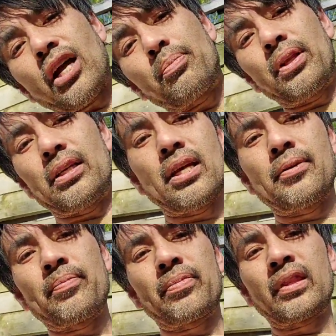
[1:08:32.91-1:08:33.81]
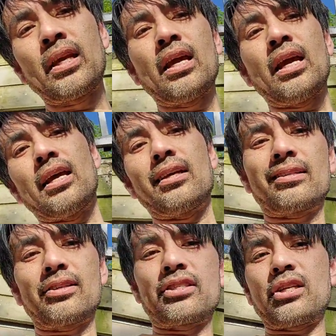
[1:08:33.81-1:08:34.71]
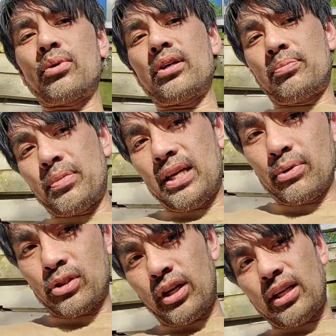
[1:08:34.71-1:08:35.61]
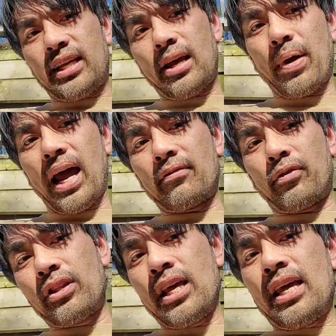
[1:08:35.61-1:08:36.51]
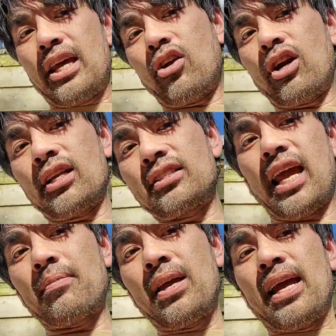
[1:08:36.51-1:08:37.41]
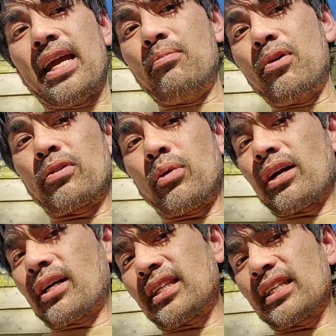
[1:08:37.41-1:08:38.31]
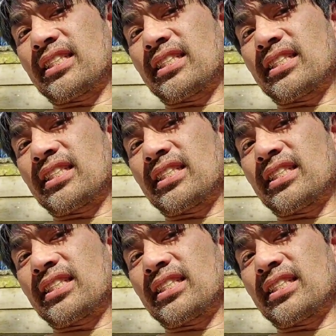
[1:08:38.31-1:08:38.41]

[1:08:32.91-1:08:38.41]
stop, please. So you see where Minky was turning his head back and forth? He heard his name. He moved around because